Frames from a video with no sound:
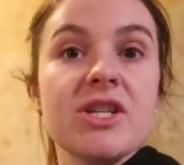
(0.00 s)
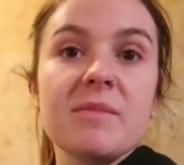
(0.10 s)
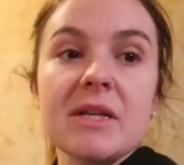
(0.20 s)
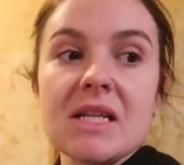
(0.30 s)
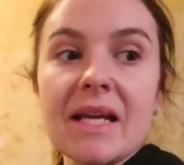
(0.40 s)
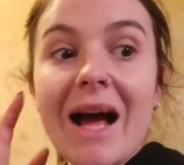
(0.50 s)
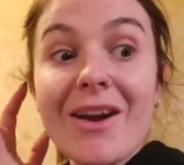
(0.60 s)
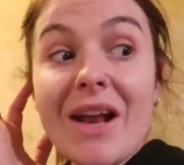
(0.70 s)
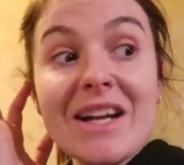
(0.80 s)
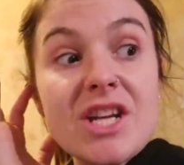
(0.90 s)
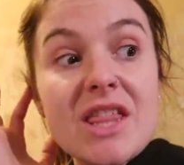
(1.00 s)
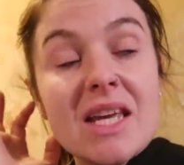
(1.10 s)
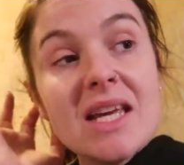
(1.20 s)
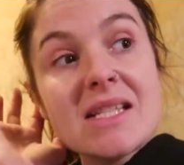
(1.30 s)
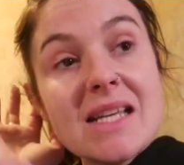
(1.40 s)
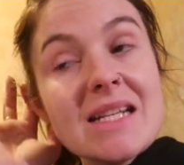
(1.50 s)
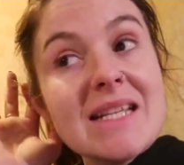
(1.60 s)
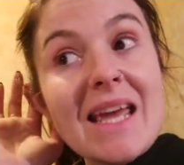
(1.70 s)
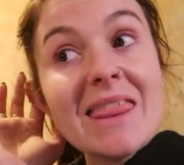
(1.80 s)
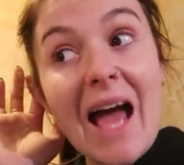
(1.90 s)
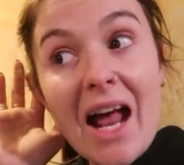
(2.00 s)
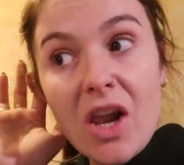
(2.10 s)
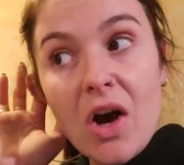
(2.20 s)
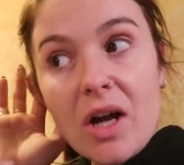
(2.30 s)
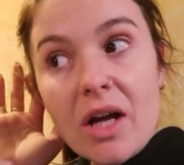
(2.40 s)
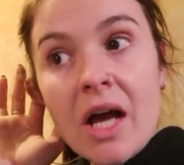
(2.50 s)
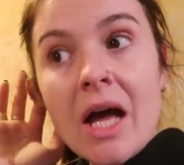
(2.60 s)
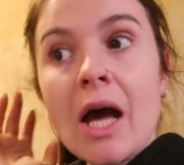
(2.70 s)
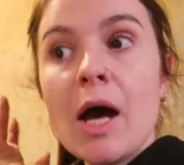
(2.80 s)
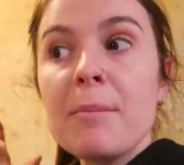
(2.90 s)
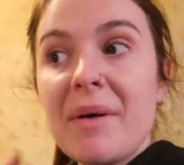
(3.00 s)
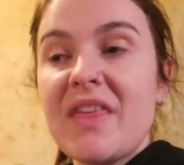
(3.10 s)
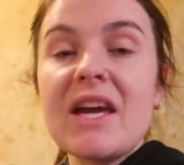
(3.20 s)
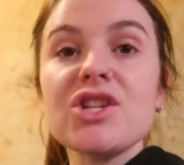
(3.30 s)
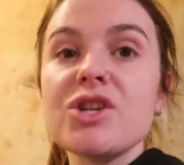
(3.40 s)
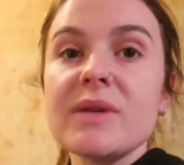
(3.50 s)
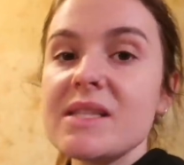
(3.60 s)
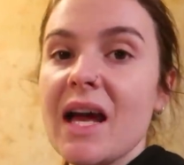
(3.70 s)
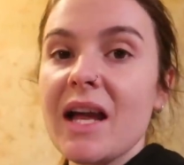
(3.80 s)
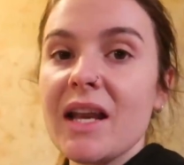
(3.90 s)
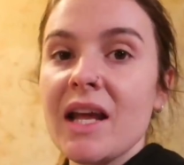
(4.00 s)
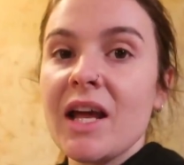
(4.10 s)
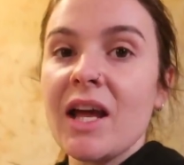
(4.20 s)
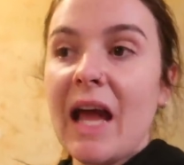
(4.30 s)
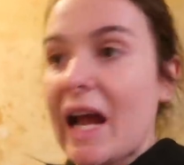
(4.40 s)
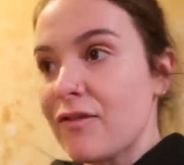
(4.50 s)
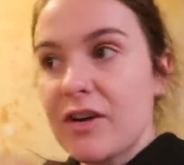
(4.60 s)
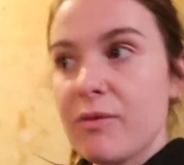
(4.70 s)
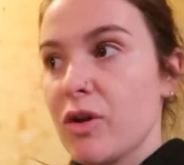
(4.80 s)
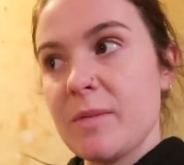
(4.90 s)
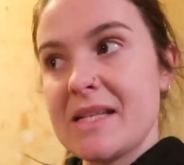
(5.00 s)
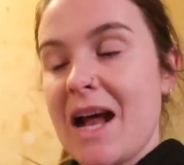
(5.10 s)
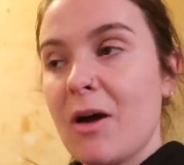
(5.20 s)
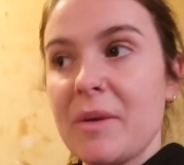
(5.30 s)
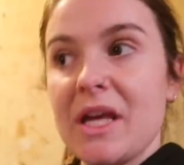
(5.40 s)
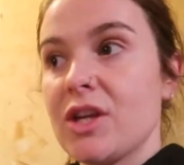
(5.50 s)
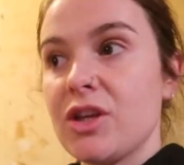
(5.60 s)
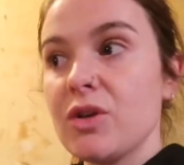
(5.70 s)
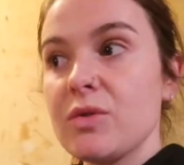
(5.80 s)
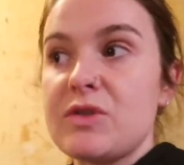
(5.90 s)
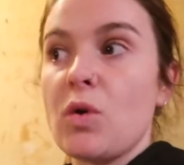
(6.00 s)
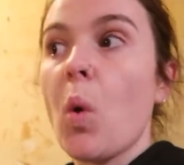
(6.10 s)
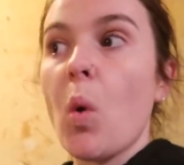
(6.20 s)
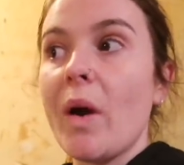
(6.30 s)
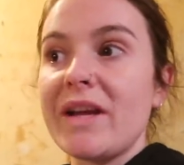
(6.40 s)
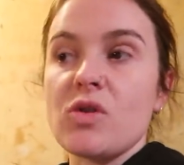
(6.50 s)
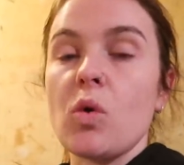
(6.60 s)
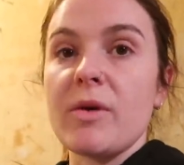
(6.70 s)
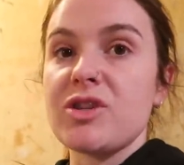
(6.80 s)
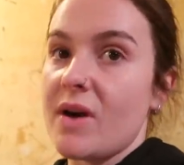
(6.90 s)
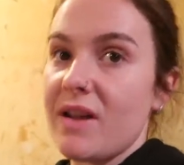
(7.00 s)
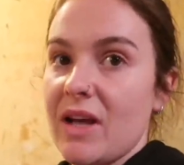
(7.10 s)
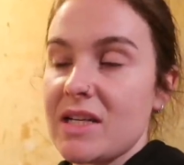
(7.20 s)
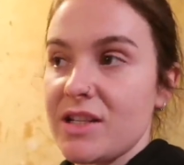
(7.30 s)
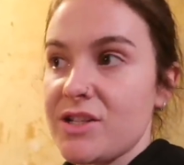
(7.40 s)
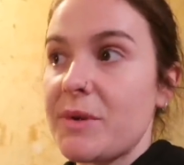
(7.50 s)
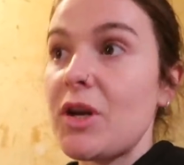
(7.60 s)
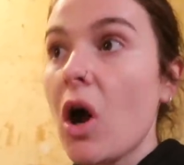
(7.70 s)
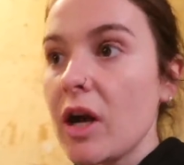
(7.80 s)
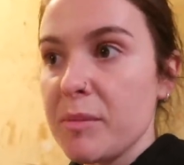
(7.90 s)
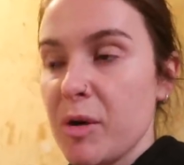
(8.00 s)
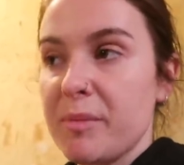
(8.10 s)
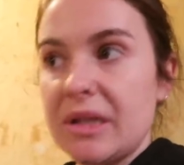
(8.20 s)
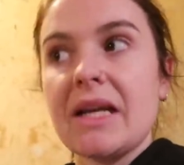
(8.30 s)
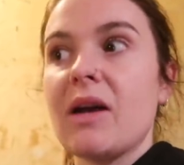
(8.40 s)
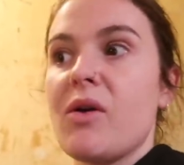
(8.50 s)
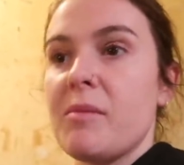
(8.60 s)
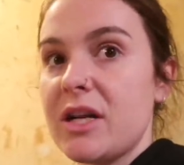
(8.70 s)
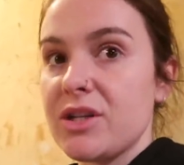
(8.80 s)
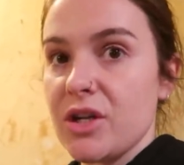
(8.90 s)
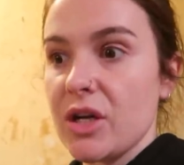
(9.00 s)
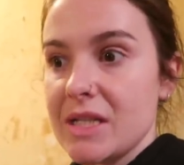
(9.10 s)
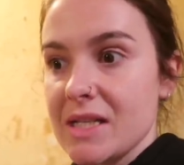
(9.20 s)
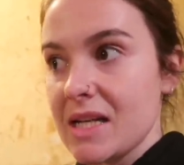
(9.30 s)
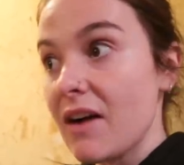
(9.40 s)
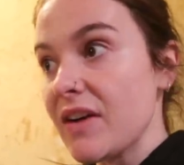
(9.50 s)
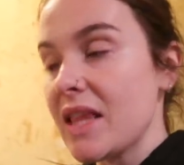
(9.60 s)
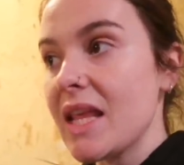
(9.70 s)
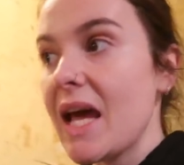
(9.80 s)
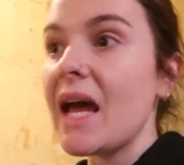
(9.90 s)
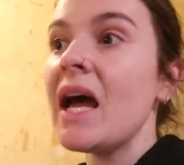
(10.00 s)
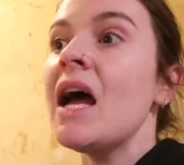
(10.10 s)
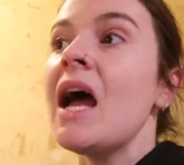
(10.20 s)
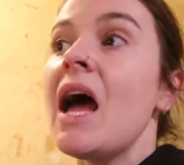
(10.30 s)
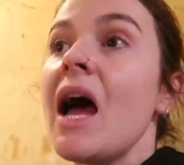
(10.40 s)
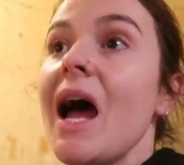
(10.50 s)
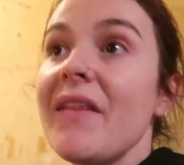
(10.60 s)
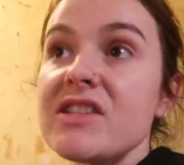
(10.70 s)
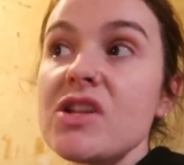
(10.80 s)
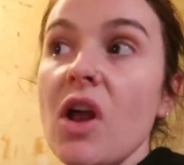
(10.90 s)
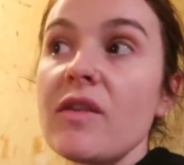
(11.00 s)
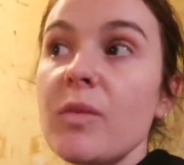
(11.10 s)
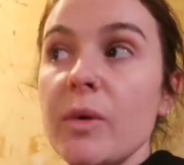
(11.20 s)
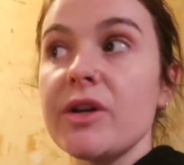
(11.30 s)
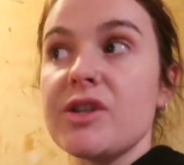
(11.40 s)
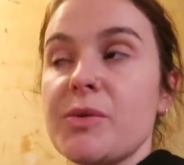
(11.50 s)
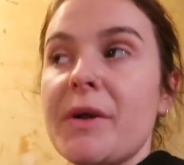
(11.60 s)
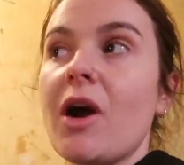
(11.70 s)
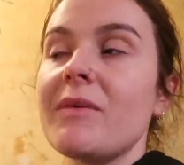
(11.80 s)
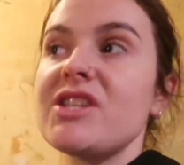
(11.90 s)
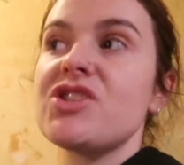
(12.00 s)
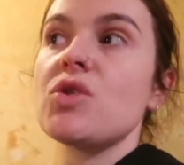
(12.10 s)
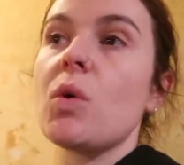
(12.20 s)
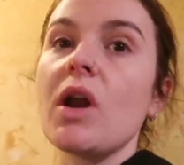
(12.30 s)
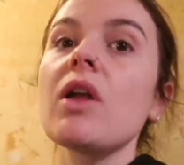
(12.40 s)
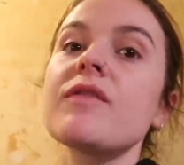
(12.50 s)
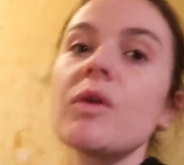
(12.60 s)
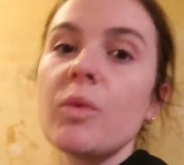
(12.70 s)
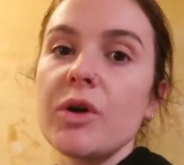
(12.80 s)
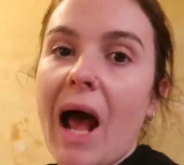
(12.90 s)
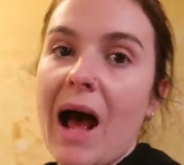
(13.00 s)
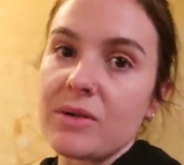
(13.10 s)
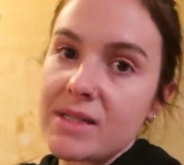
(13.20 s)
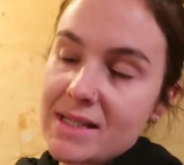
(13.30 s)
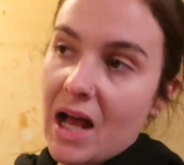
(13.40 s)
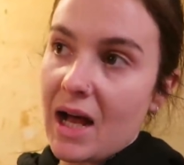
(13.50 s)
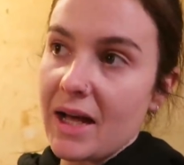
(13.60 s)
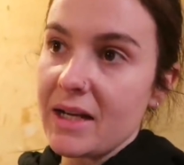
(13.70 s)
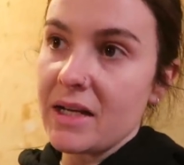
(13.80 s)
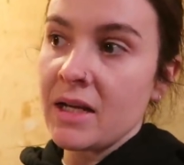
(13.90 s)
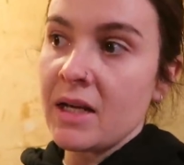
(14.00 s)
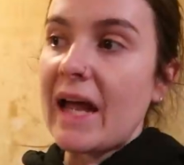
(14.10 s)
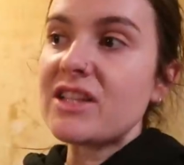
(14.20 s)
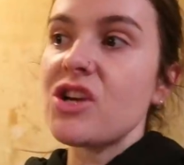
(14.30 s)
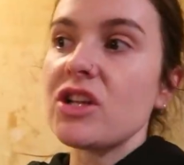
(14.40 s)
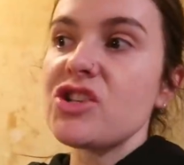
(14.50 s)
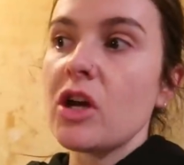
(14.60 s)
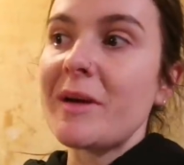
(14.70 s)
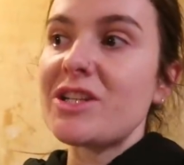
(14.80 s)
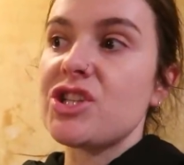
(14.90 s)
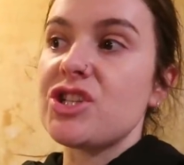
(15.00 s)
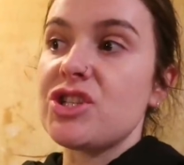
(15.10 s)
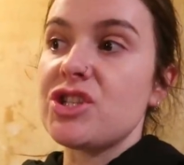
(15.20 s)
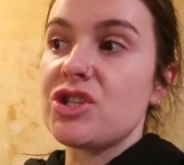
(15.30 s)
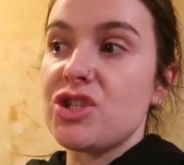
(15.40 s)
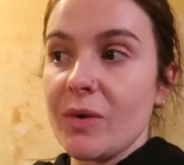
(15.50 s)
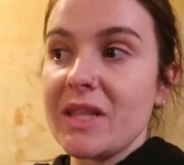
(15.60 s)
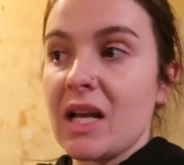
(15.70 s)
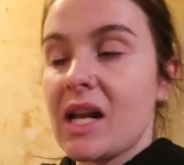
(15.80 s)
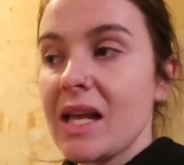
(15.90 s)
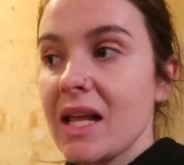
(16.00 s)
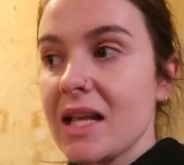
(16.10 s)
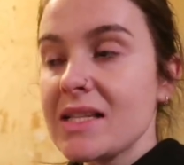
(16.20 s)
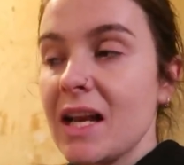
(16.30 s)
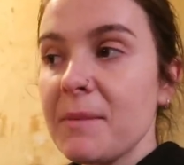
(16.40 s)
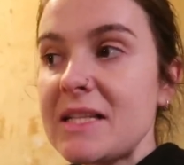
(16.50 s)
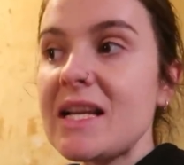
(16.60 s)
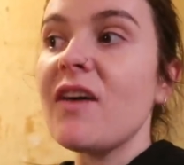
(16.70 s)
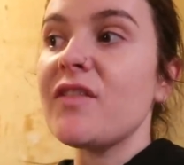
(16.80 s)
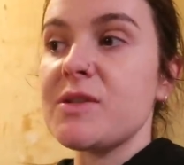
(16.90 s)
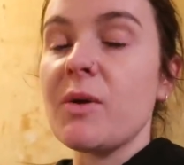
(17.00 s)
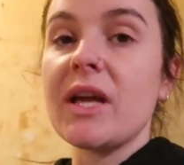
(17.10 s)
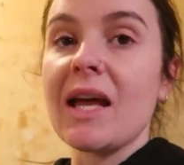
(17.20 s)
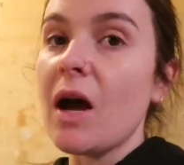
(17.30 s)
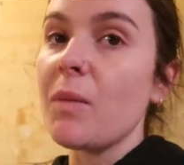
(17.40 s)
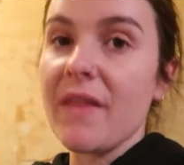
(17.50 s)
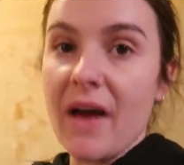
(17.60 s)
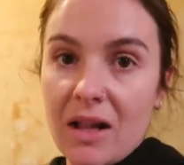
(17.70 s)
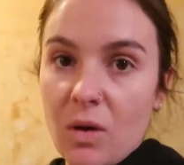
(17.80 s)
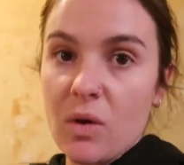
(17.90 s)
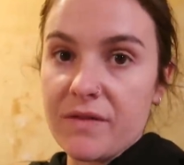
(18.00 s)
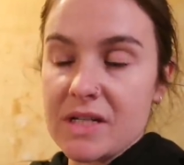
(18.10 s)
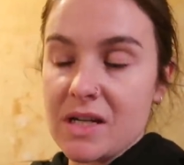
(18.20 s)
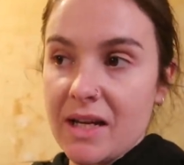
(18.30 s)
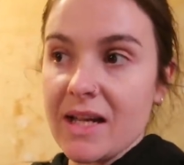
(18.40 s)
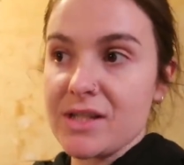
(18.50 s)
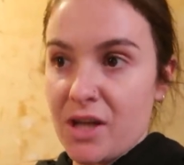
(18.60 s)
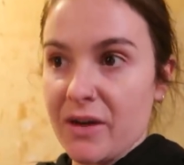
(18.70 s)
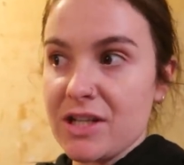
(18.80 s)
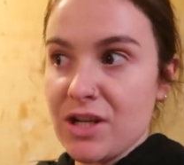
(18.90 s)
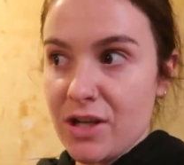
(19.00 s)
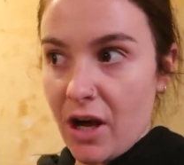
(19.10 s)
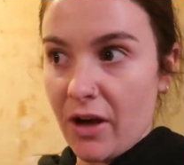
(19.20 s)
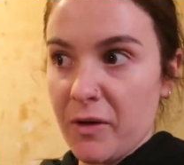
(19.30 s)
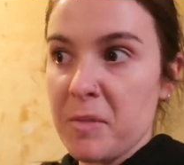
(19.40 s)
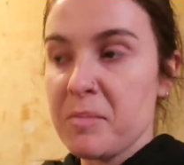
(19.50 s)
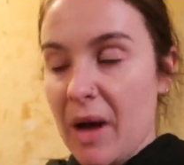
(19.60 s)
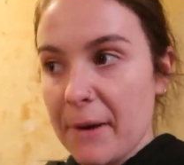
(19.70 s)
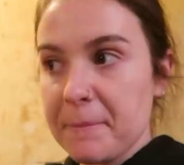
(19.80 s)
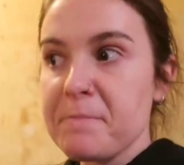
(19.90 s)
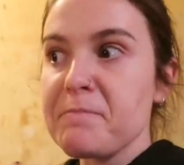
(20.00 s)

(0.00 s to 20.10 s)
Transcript: which admittedly, I don't actually think is gonna take that long. But the issue is that every room is now being used or it's almost renovated. So we're not gonna put building equipment and dirty stuff in there. And there's a lot of wood, so we can't really store a lot of the wood outside. It's not so much doing the cleaning that's gonna be tough, it's working out where the hell all of this cleaning is going to go. But